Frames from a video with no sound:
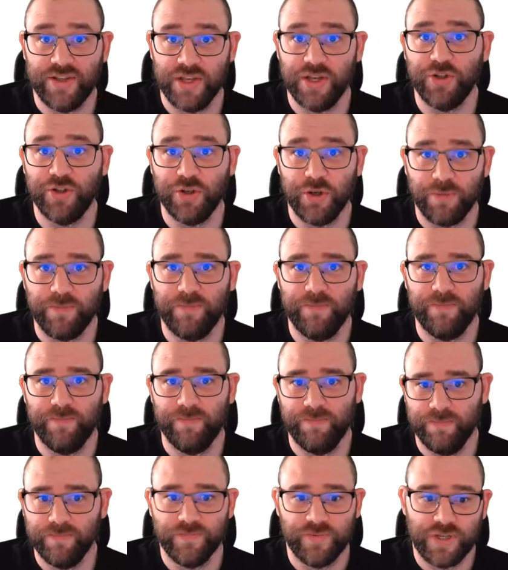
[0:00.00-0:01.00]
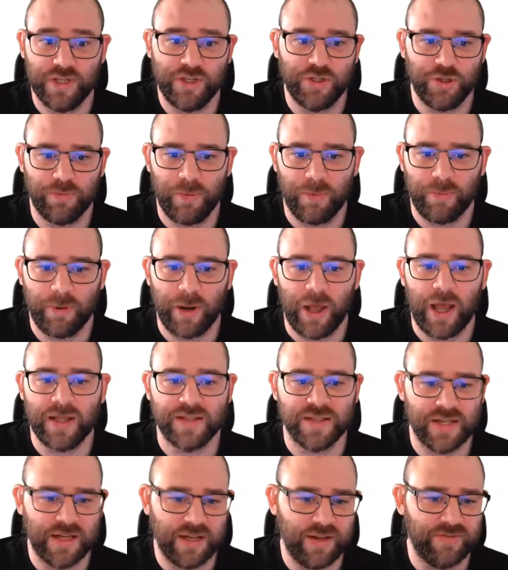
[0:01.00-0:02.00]
dedupe
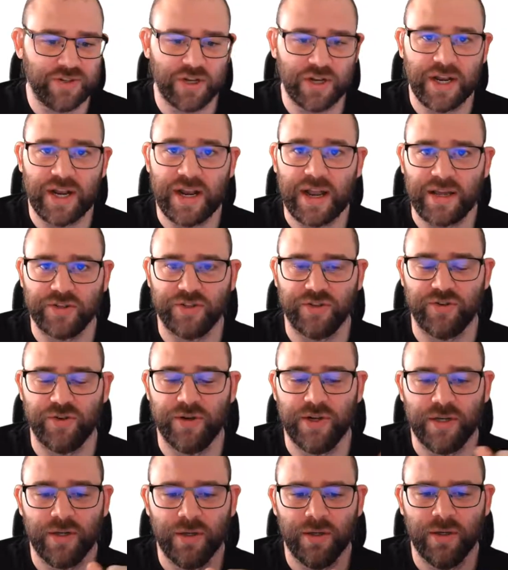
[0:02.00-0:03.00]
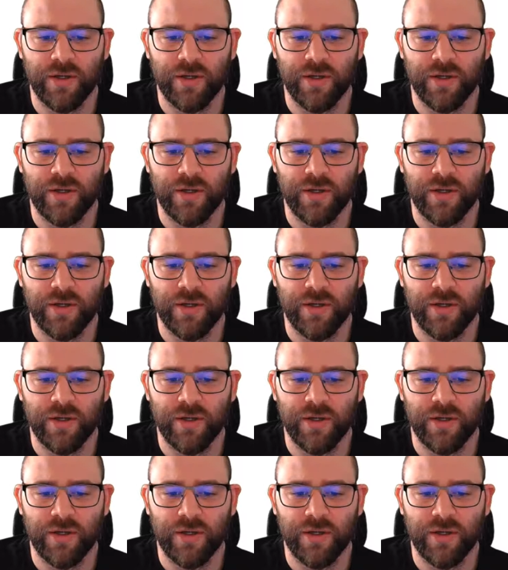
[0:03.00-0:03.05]
appliance. It lives on an exagrid.